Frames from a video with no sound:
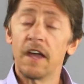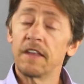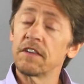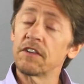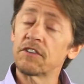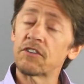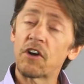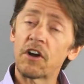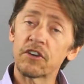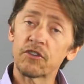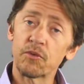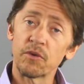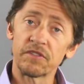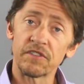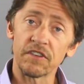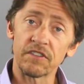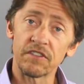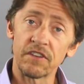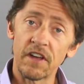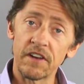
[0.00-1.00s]
The Atari
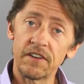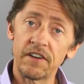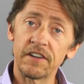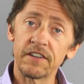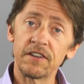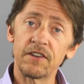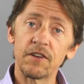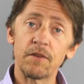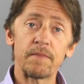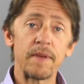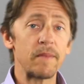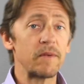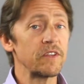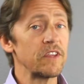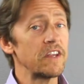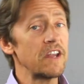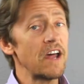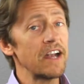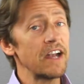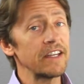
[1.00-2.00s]
2600, people
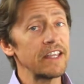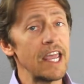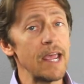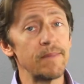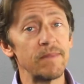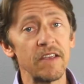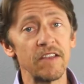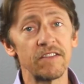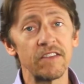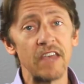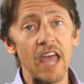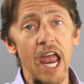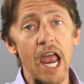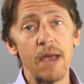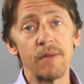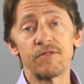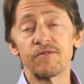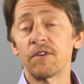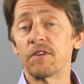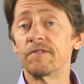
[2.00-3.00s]
did not keep these
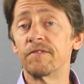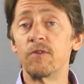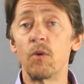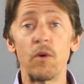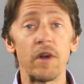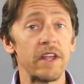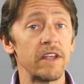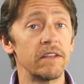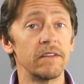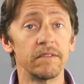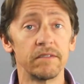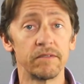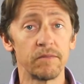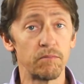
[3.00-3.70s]
games for 40